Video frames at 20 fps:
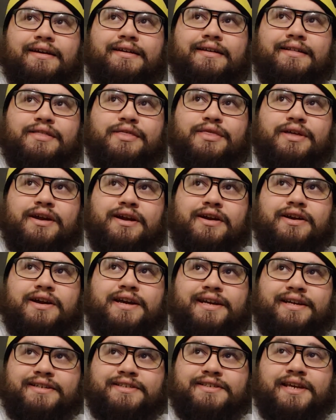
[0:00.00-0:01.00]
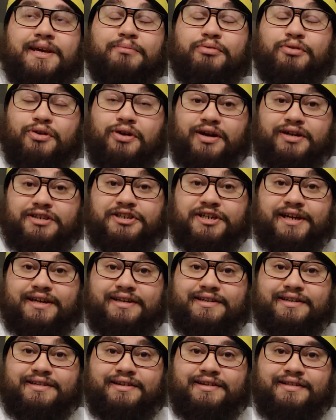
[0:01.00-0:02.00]
there is a
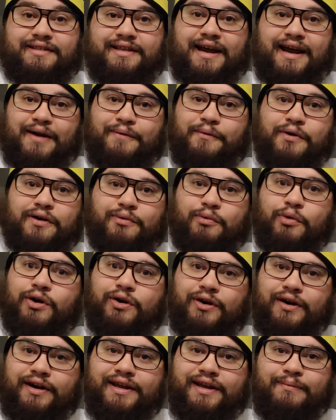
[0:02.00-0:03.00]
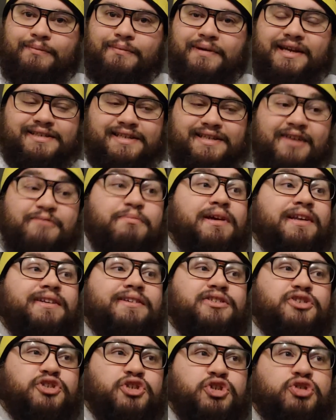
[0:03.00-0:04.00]
project that I want to work on again because I've
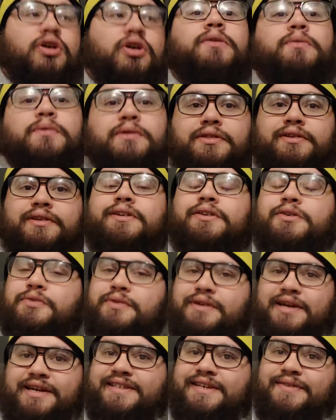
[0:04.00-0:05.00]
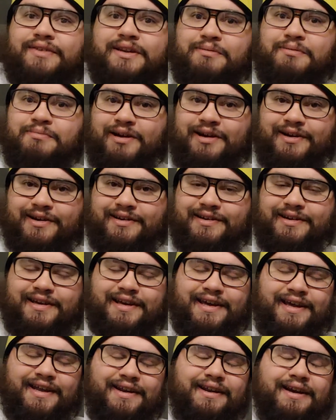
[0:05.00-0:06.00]
been struck with the creativity bug
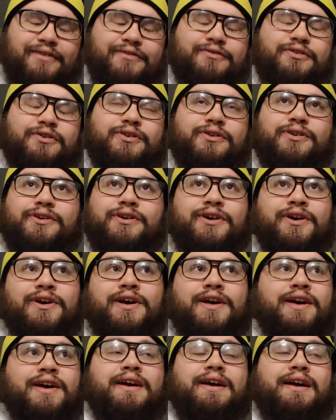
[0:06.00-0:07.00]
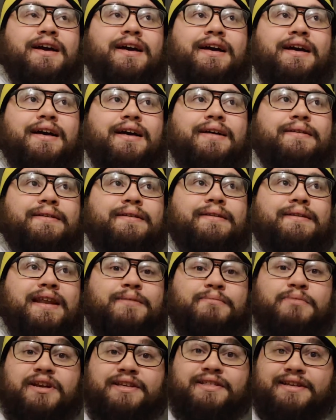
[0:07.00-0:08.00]
again. For
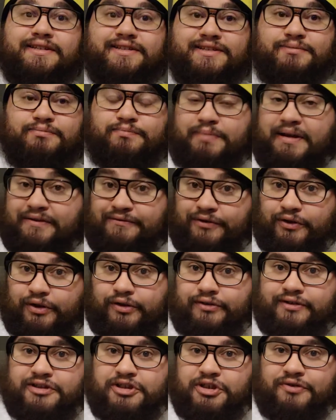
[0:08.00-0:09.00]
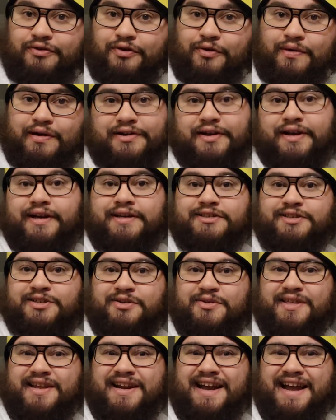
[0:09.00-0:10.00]
anybody that's been following the channel for a while, you guys
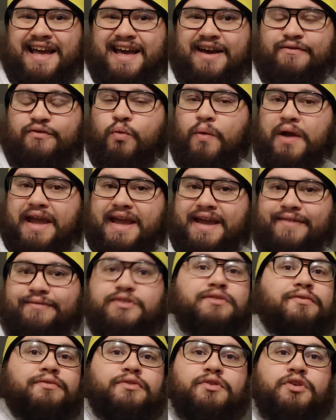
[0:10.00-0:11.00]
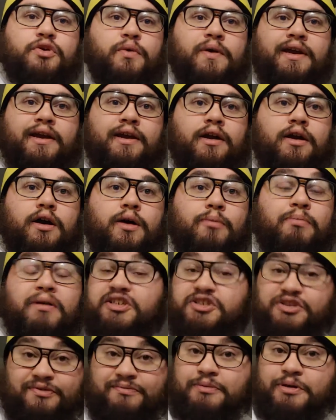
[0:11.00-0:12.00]
know that I have waves of doing a
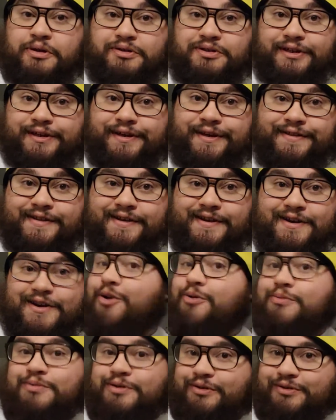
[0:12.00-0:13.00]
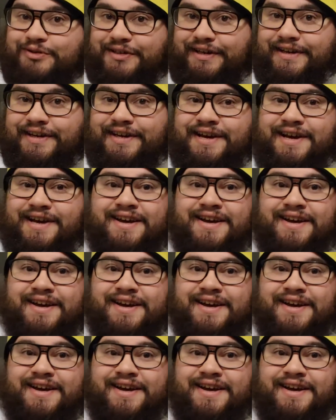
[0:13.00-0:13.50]
bunch of music and then no music,